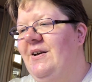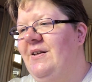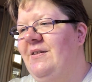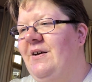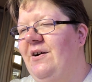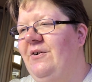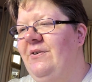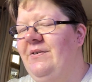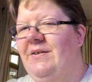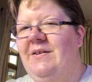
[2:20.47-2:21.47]

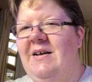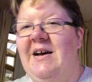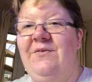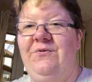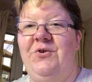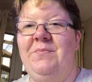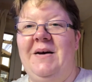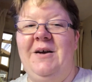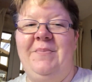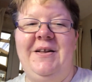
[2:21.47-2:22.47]
So I've done
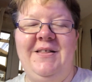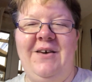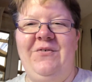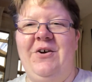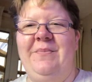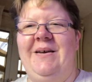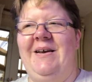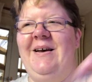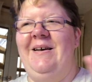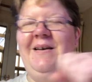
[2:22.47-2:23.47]
my bit. I've got me,
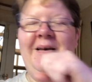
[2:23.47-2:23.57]
uh,